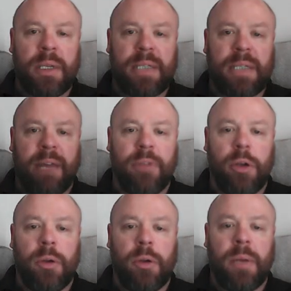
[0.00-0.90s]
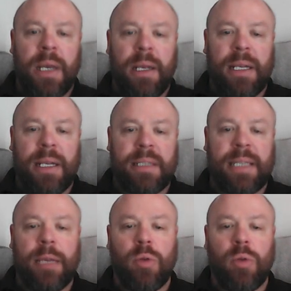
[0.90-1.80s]
this afternoon. You can
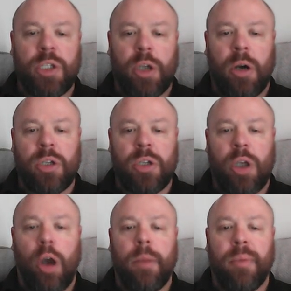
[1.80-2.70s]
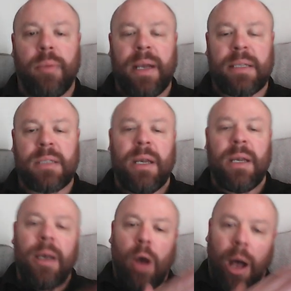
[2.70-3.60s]
see those SARS outbreaks
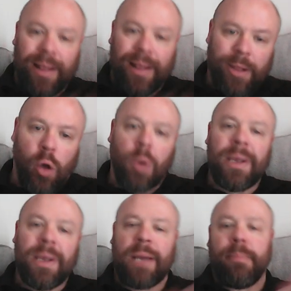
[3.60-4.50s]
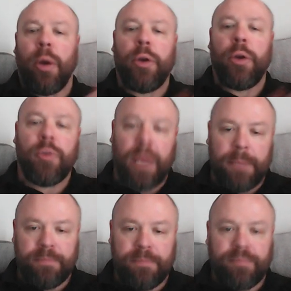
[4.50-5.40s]
along that boundary.